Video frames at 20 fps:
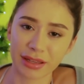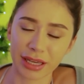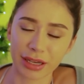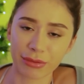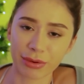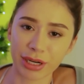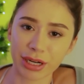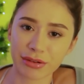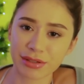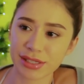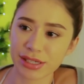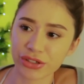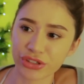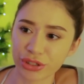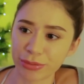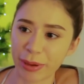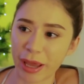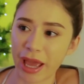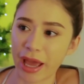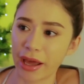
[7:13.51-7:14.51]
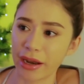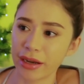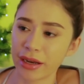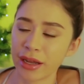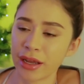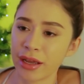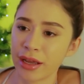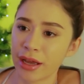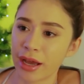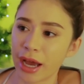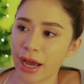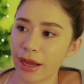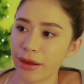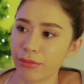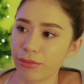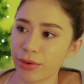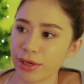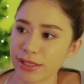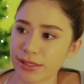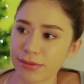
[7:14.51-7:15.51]
Like when I was in Japan,
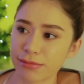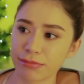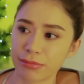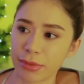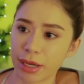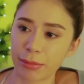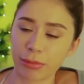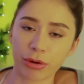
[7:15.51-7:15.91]
my